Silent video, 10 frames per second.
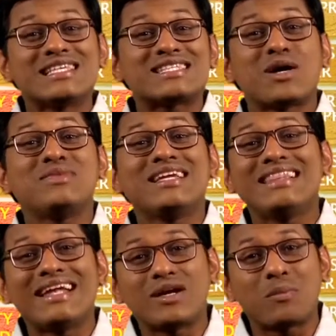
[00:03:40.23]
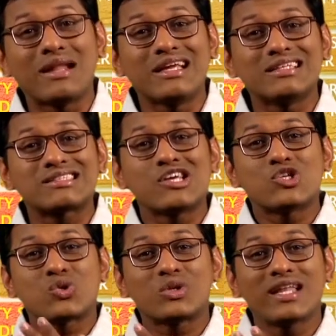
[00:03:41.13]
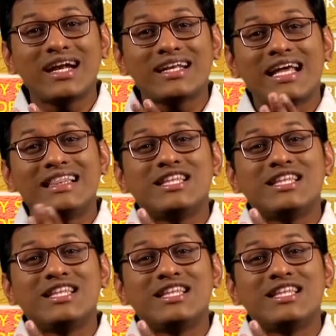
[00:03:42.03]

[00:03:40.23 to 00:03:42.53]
something in that place so that